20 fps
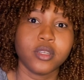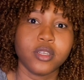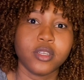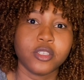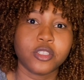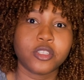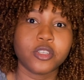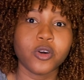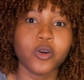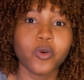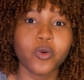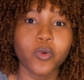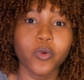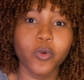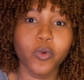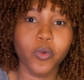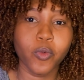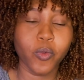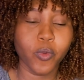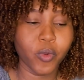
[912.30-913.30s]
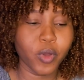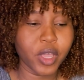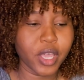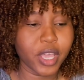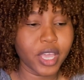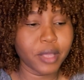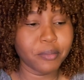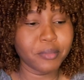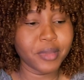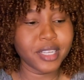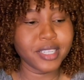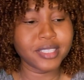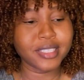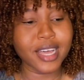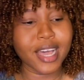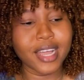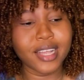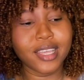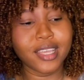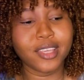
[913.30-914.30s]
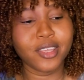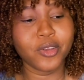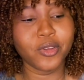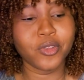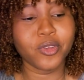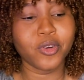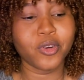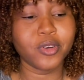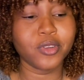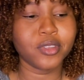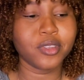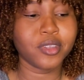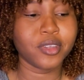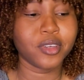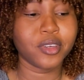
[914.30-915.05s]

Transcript: So it means that you're not